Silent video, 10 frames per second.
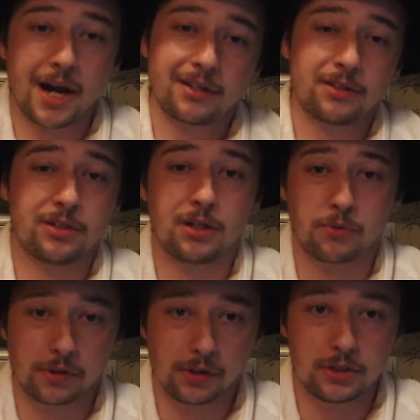practicing
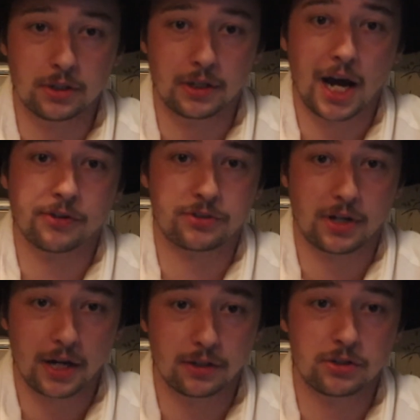religion
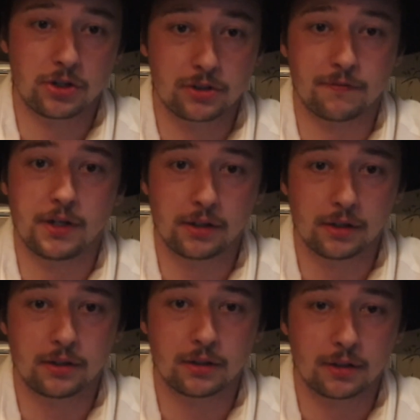outside the Church of
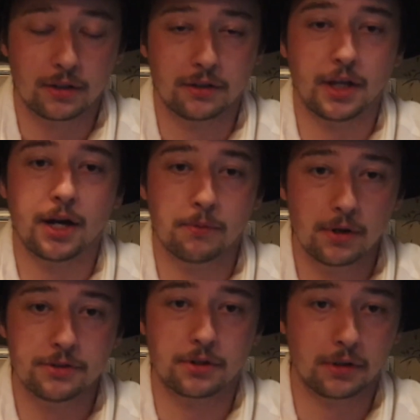England, that
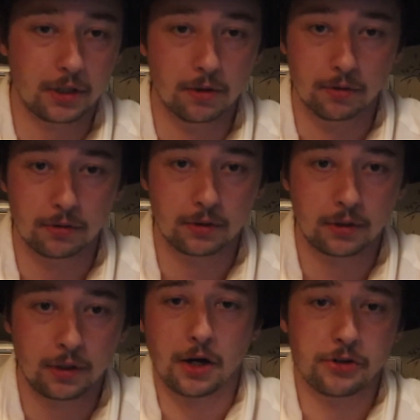was illegal.
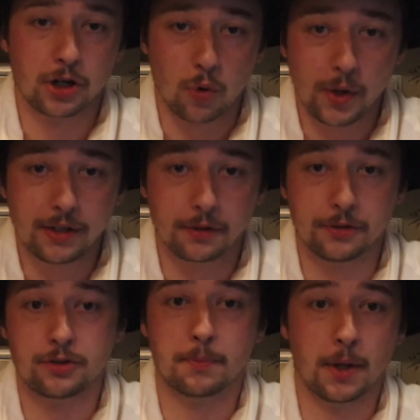Under Queen
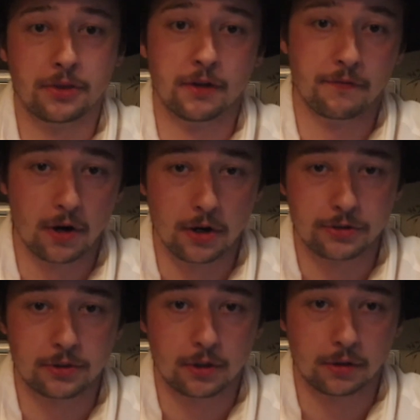Elizabeth I,
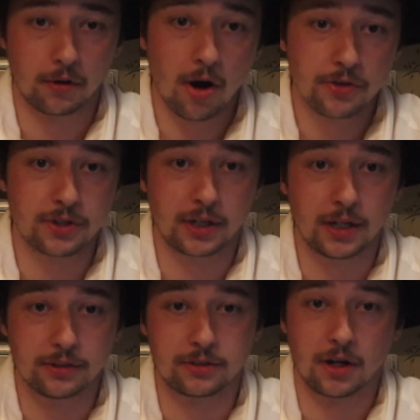laws
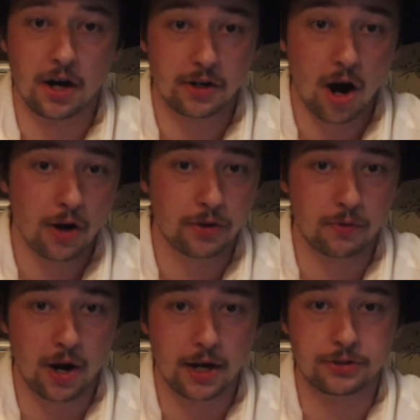against
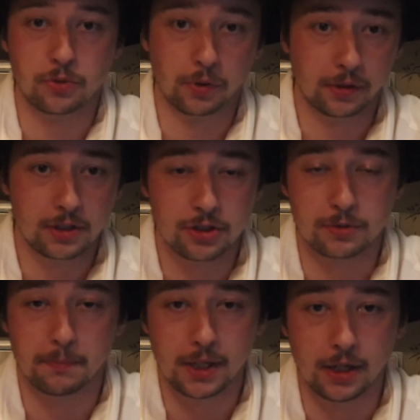unauthorized
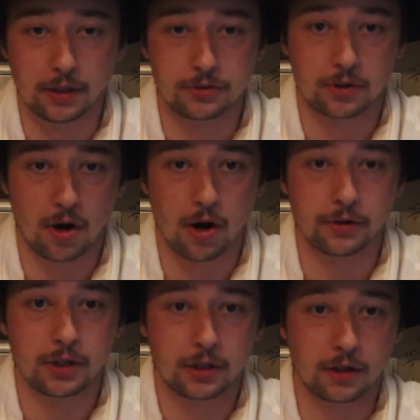religious meetings
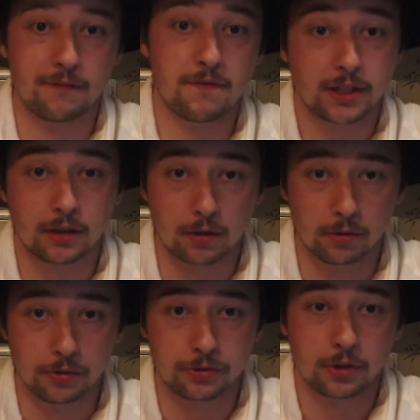called
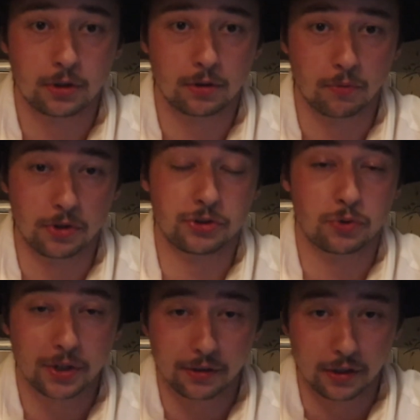conventicles were
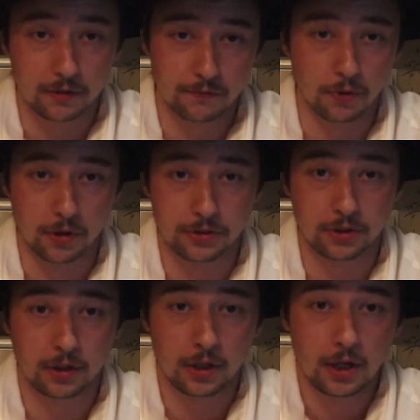strictly
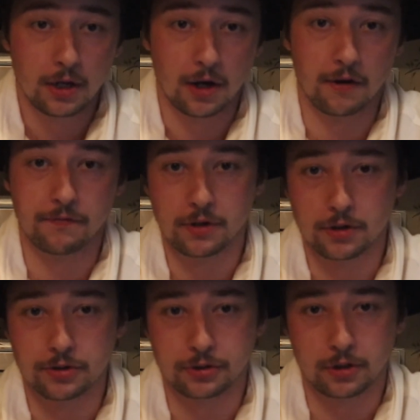enforced.
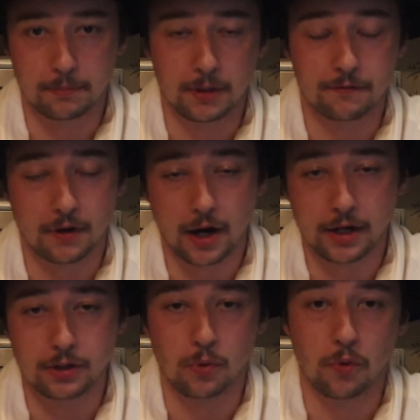Offenders could be
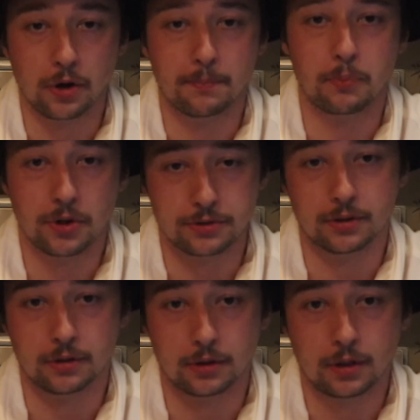fined or
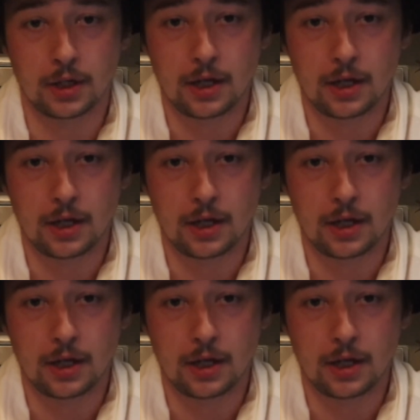imprisoned.